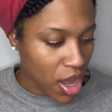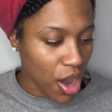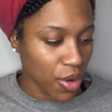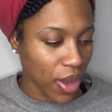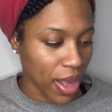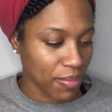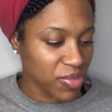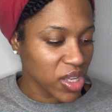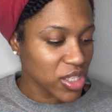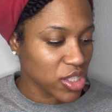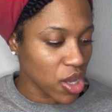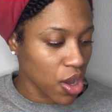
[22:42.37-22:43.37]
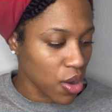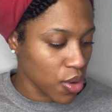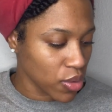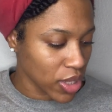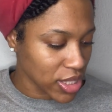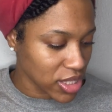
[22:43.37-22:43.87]
Okay,
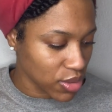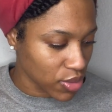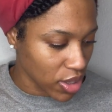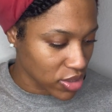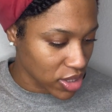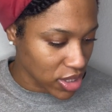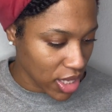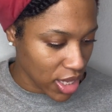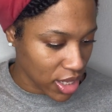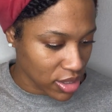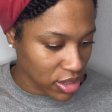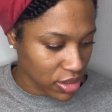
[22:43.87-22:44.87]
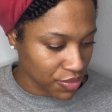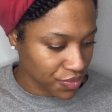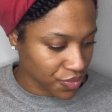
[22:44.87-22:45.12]
so let's see what else it says.